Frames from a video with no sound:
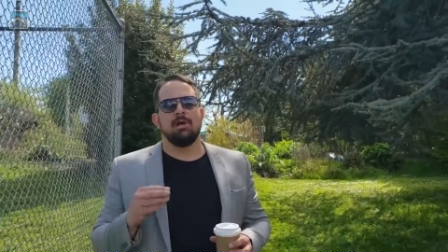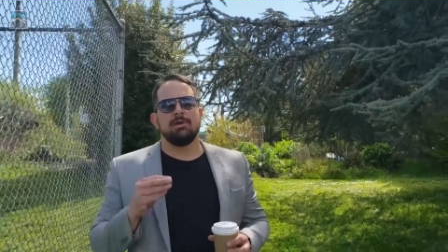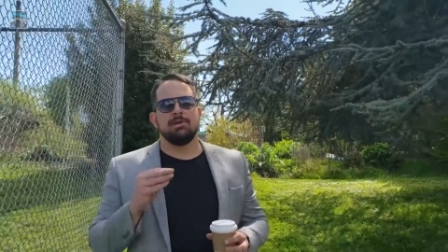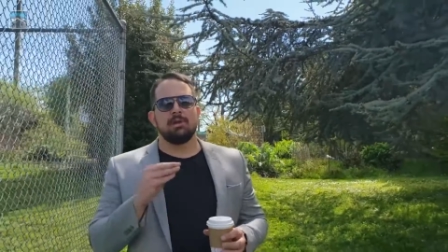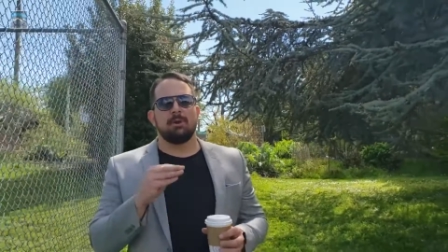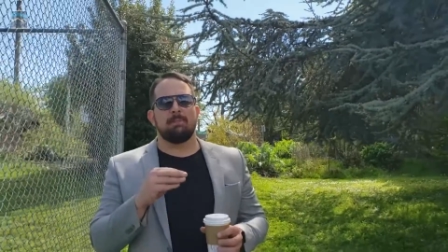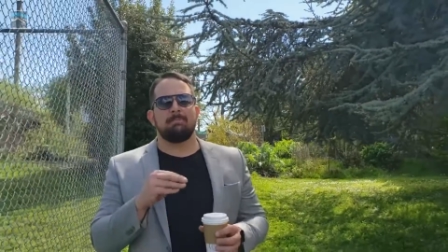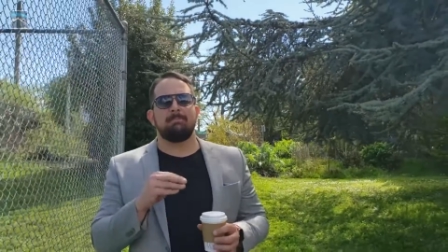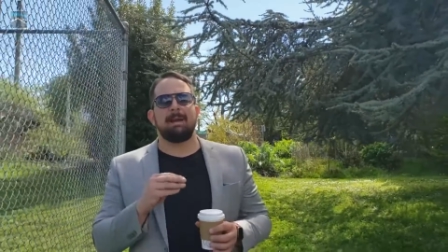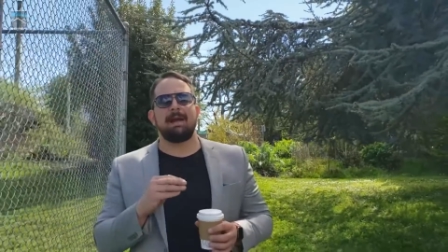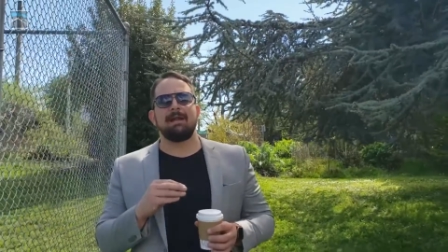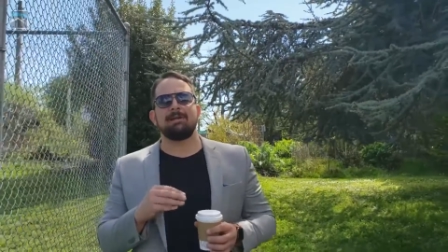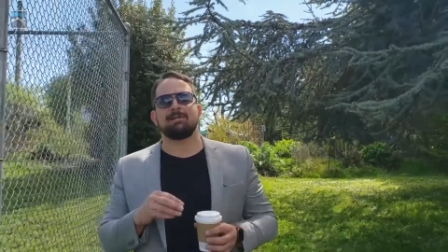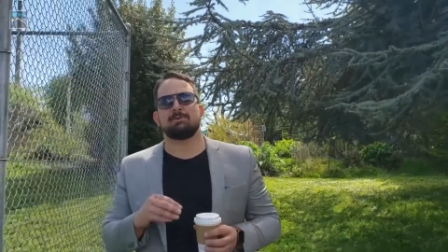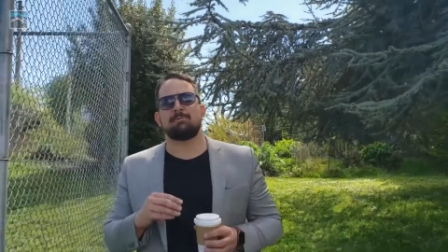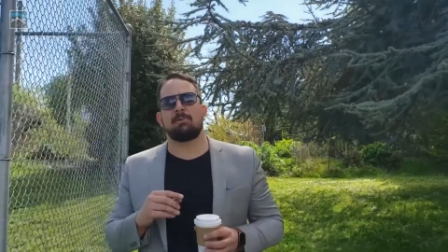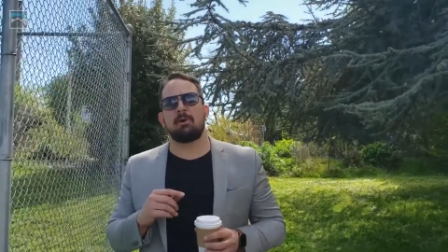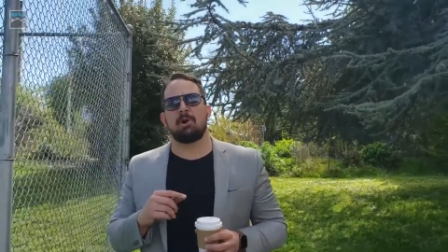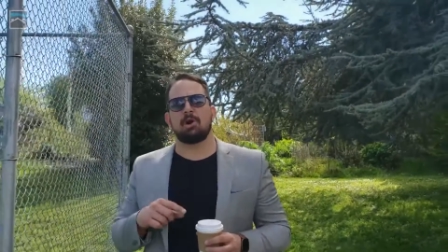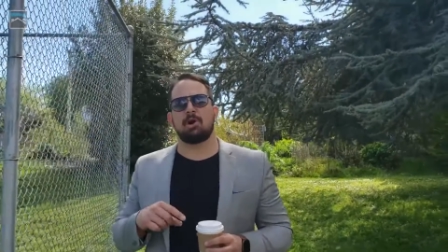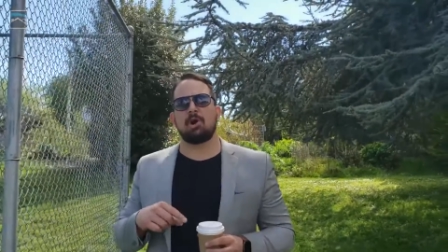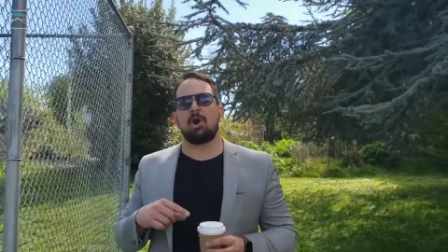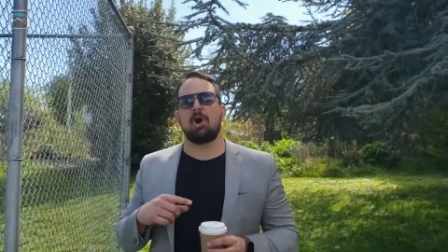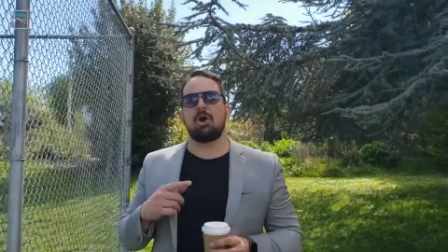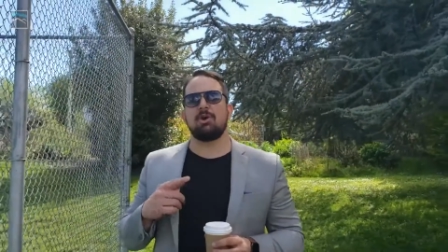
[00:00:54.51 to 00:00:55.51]
Your
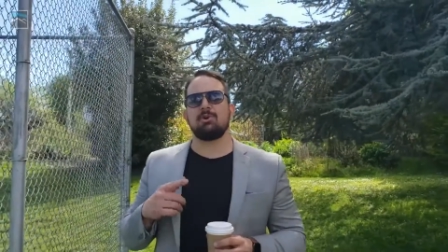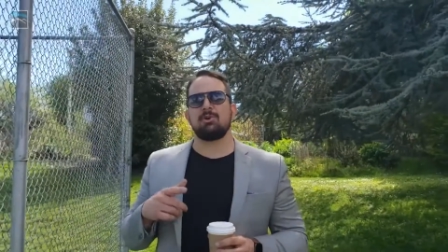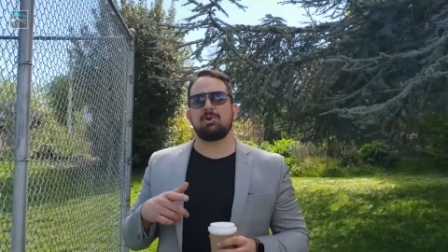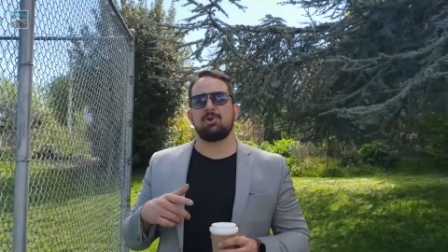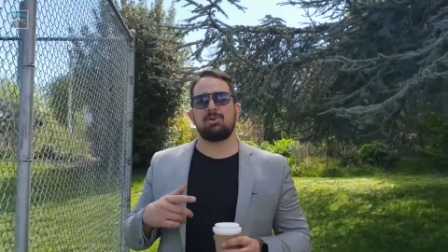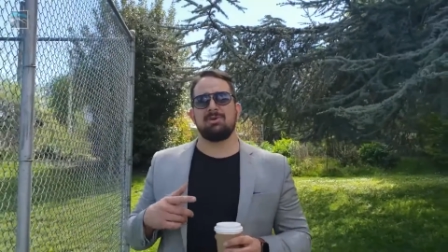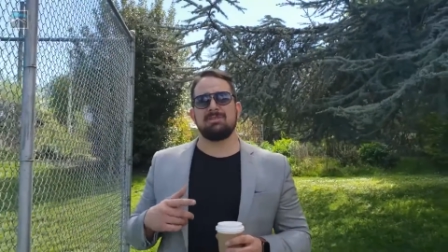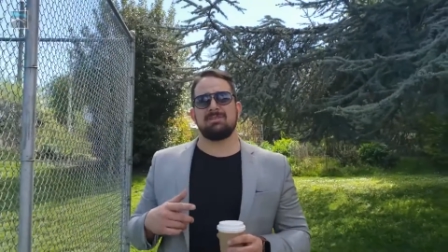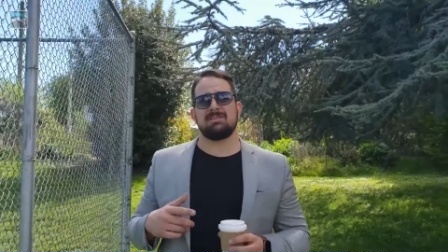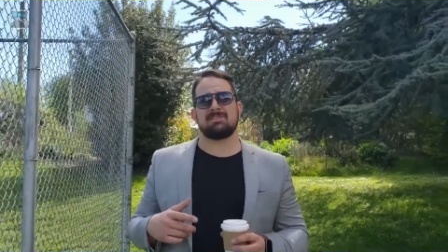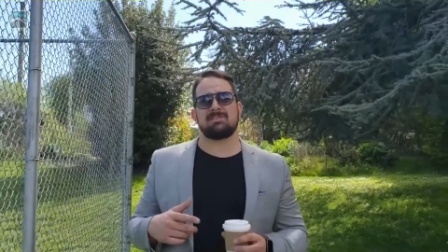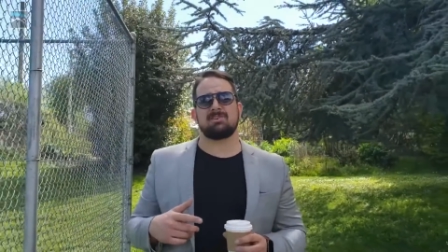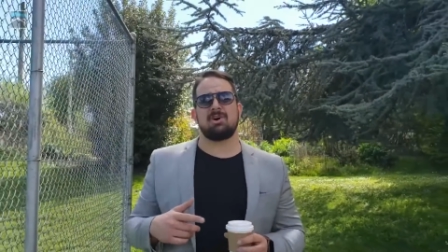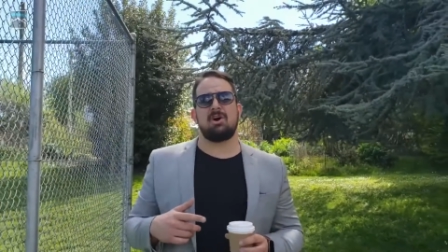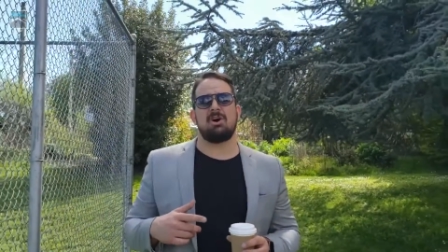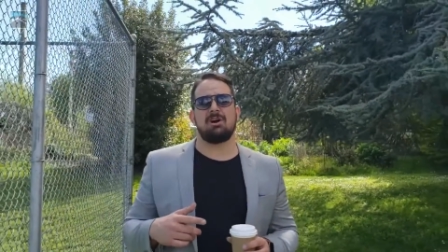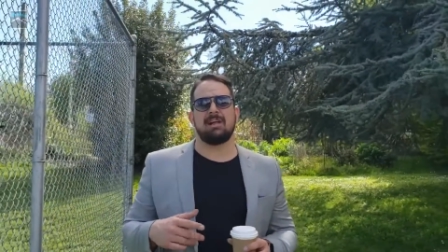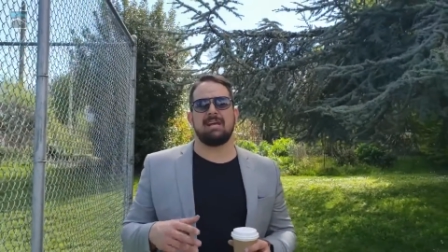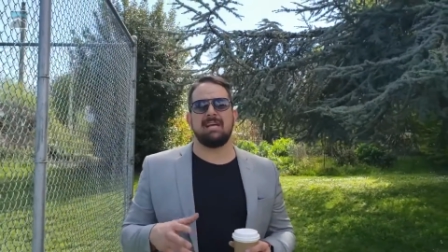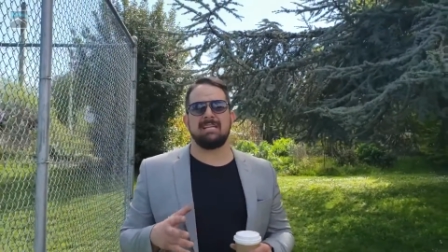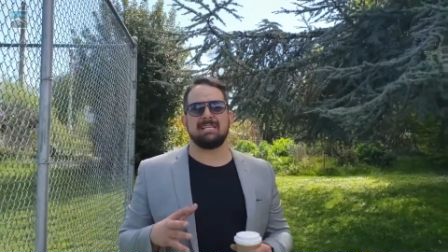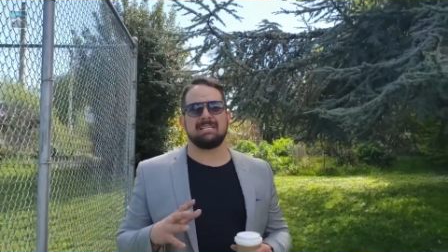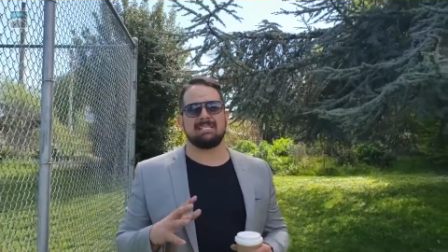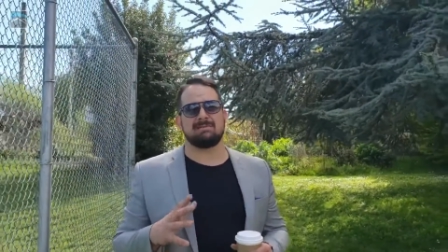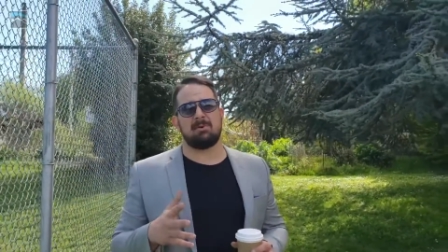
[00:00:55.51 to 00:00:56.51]
benchmark condo in the
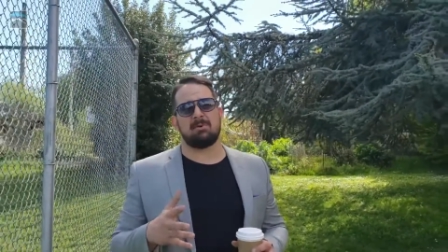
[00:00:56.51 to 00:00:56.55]
Songhees is